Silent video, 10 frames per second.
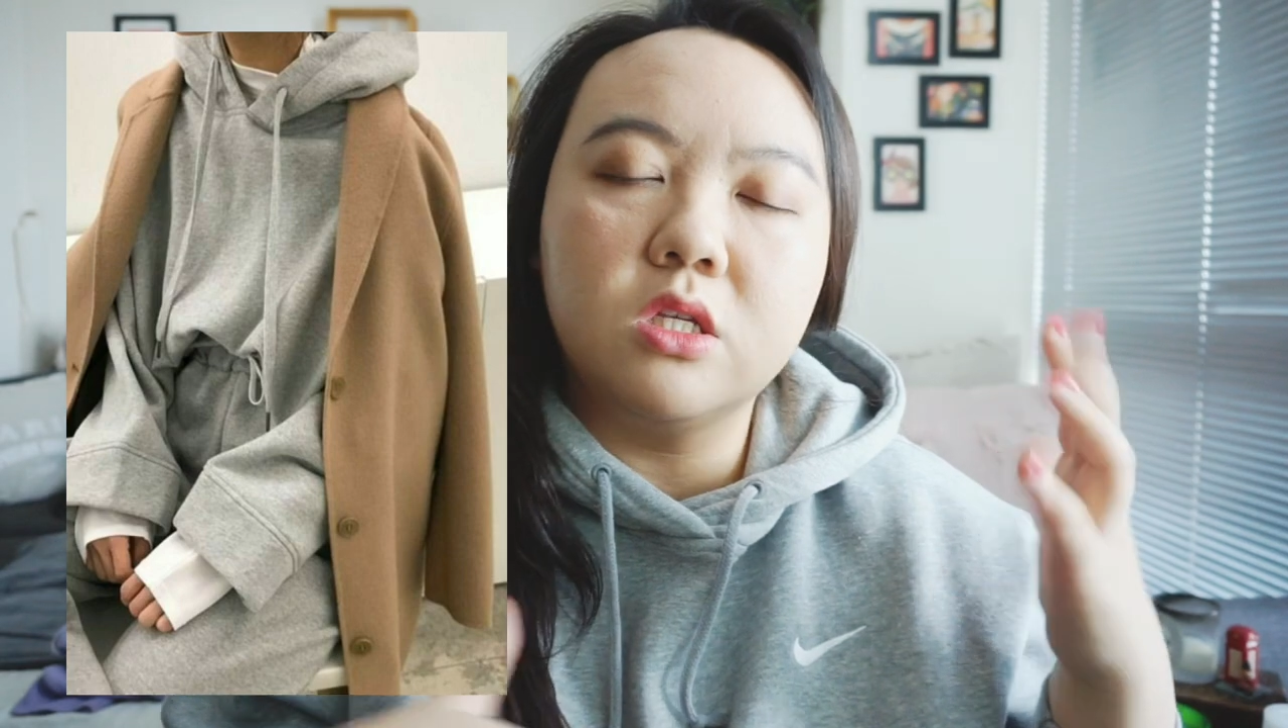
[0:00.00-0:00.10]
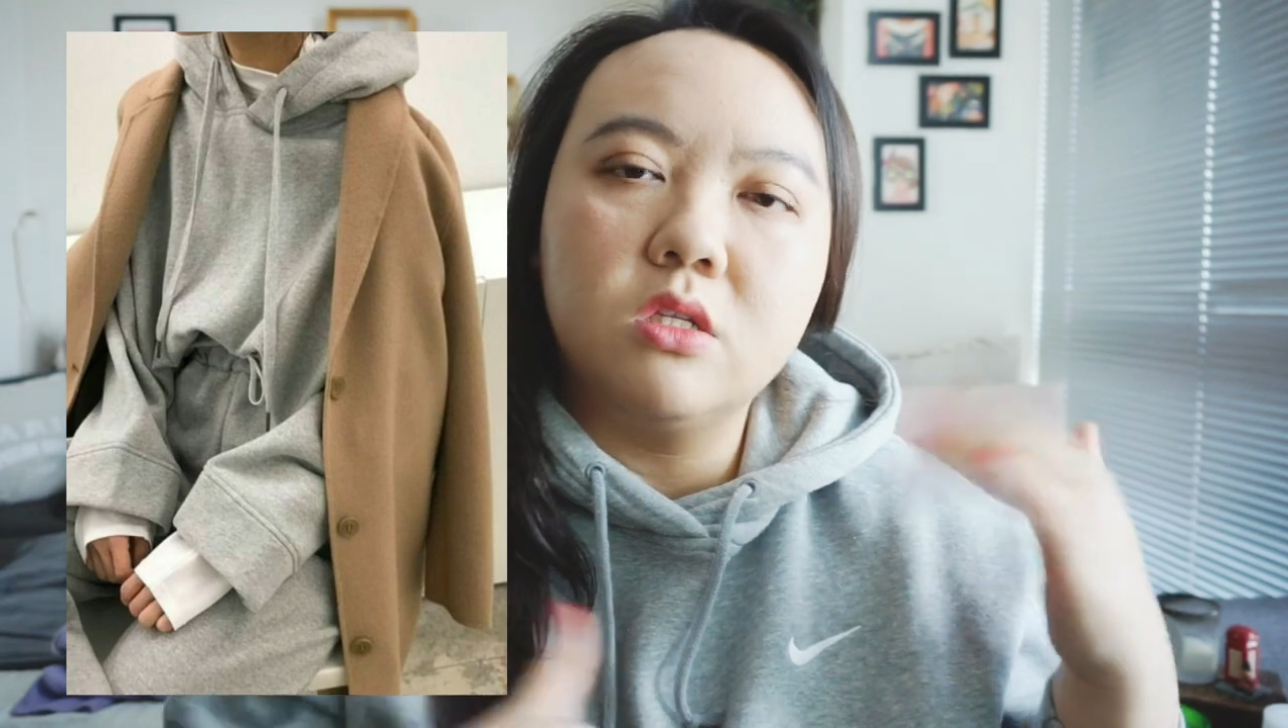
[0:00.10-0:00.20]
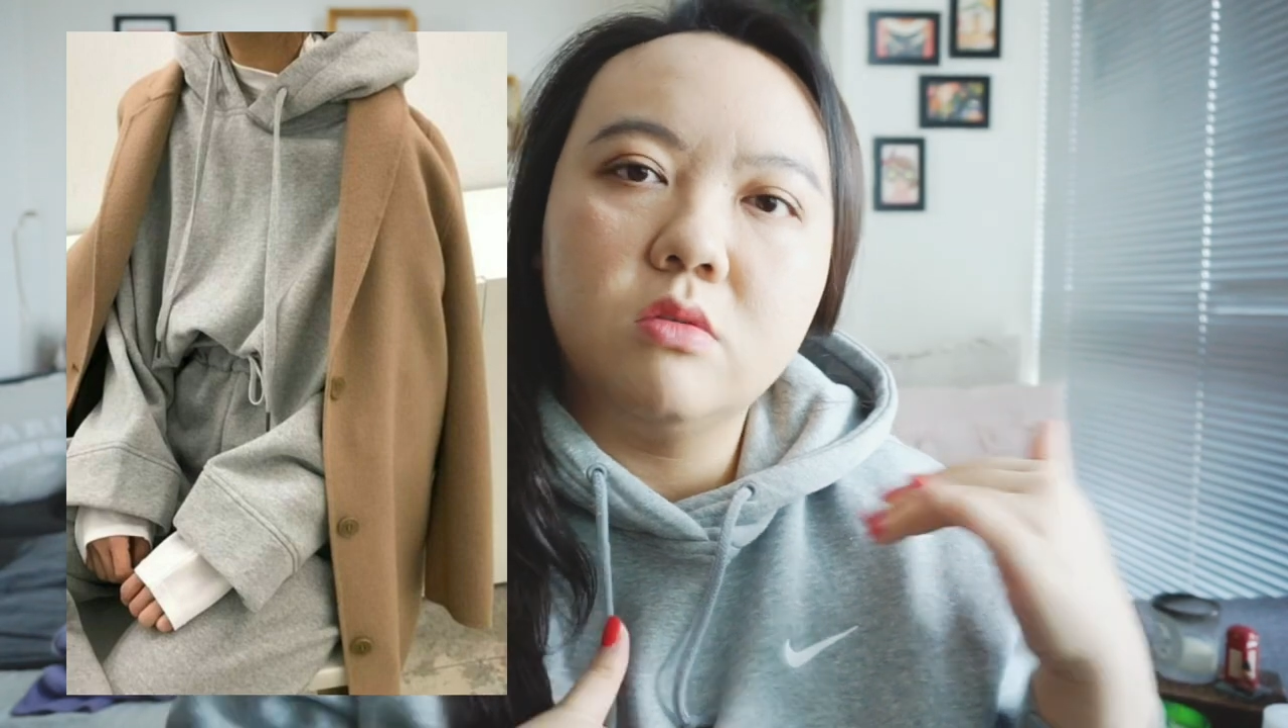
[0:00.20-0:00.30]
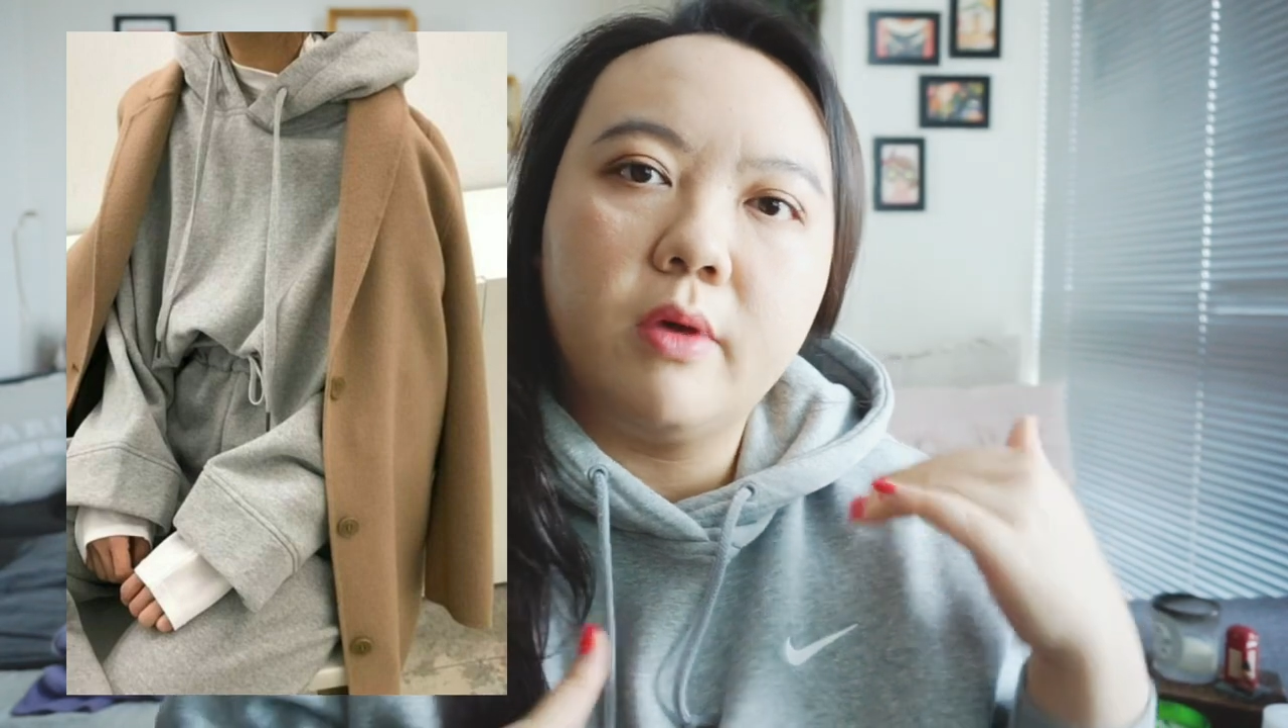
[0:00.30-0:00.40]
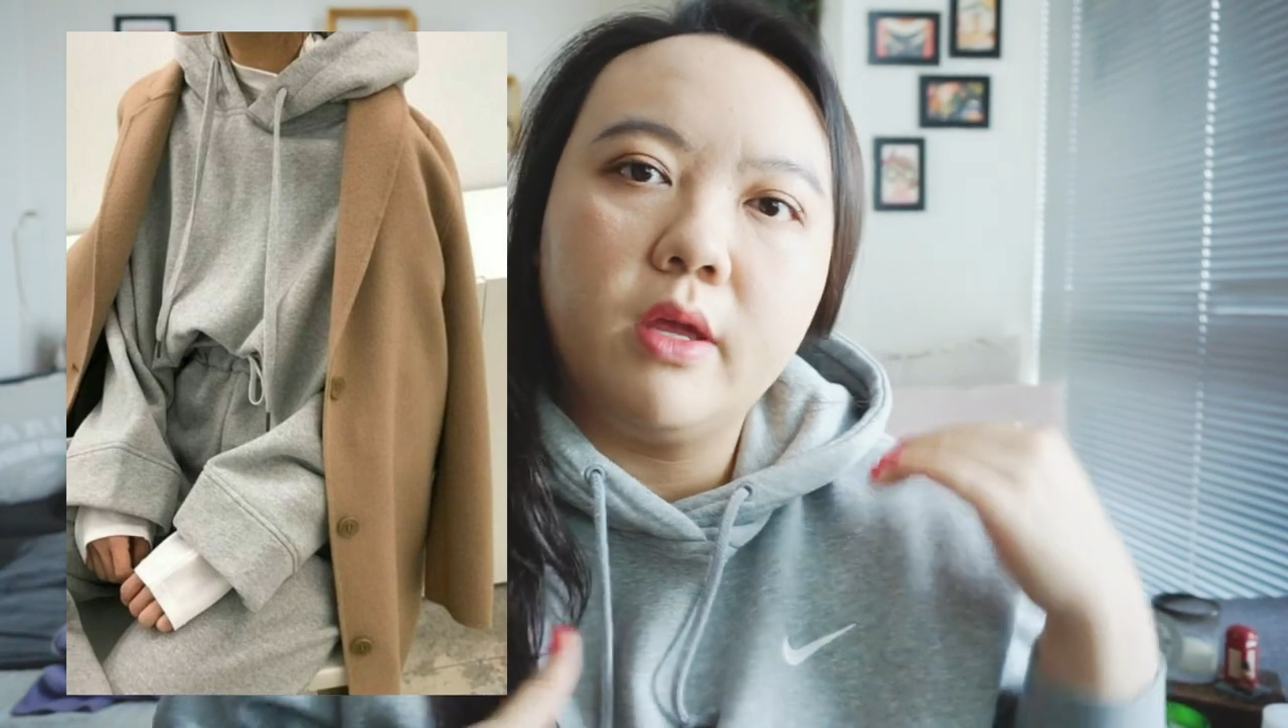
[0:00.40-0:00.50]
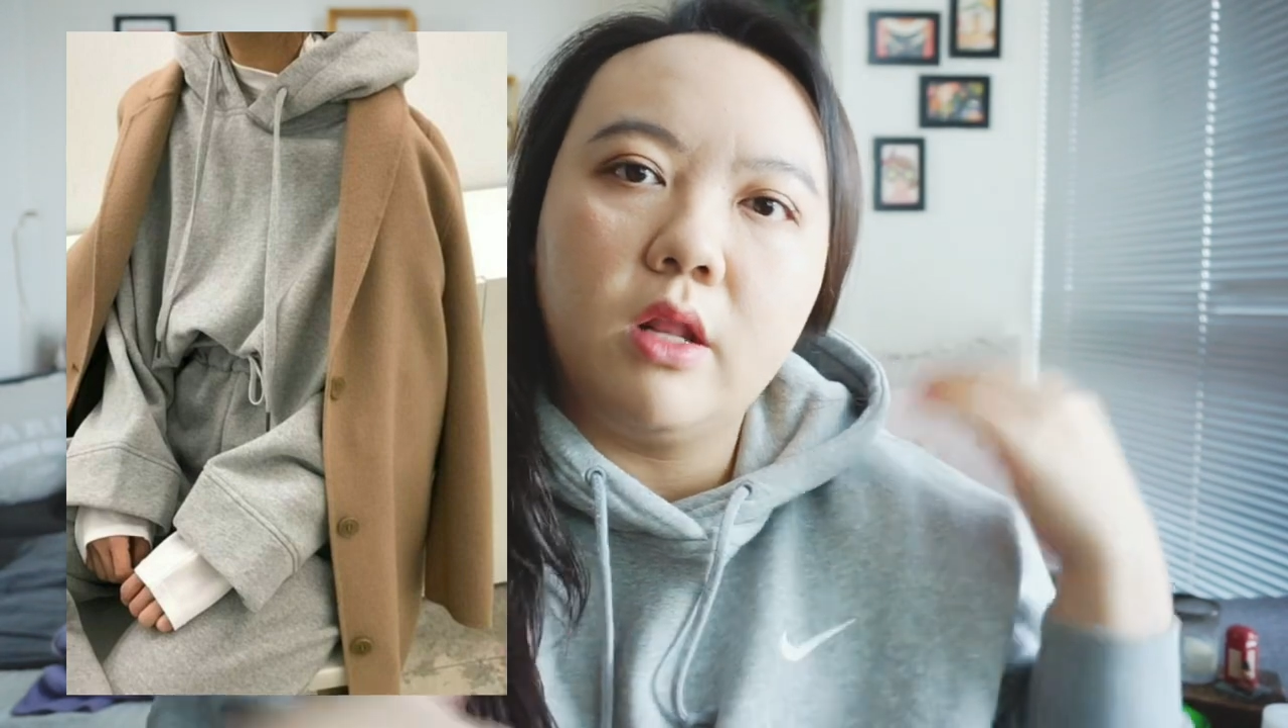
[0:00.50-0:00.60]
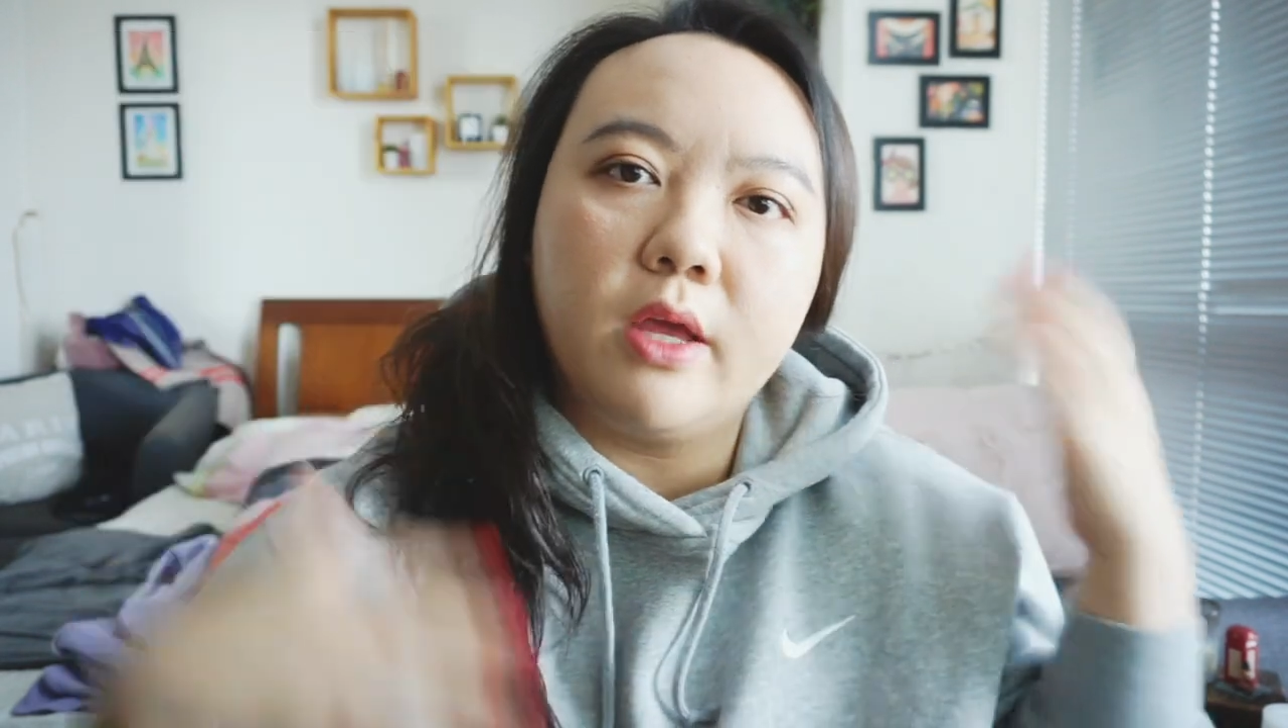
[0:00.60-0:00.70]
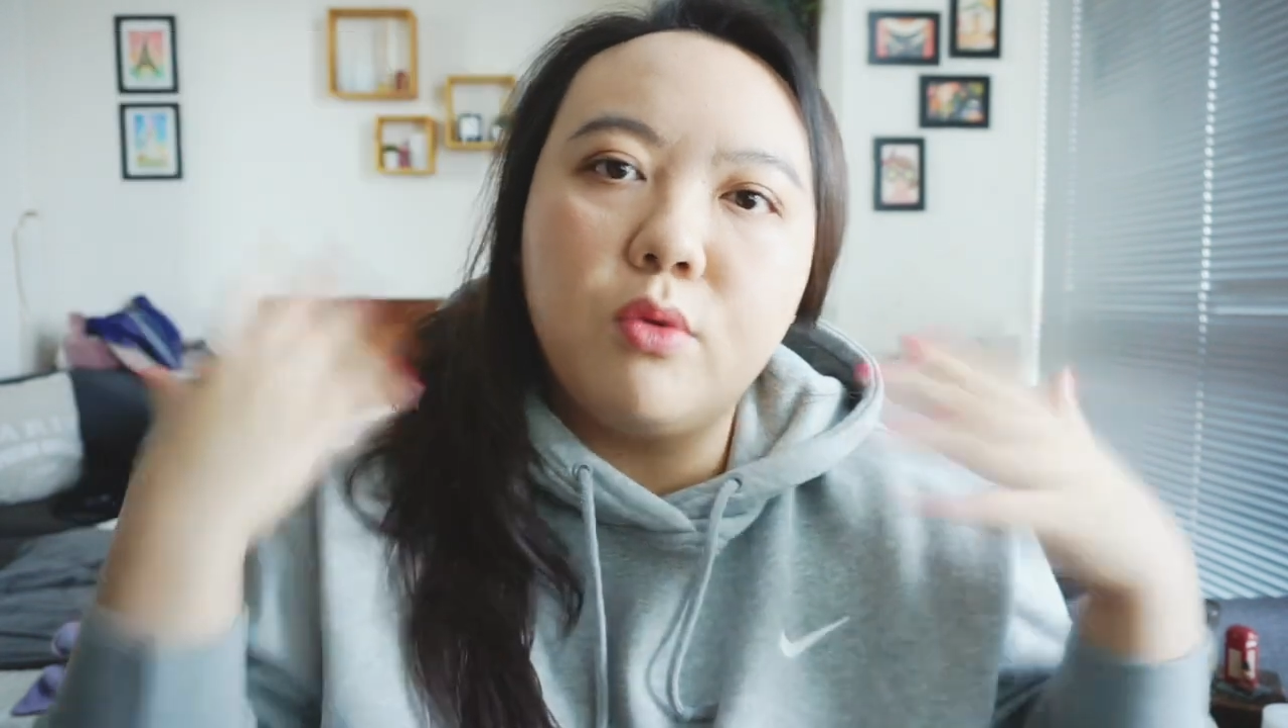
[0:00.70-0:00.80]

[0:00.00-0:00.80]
sweat like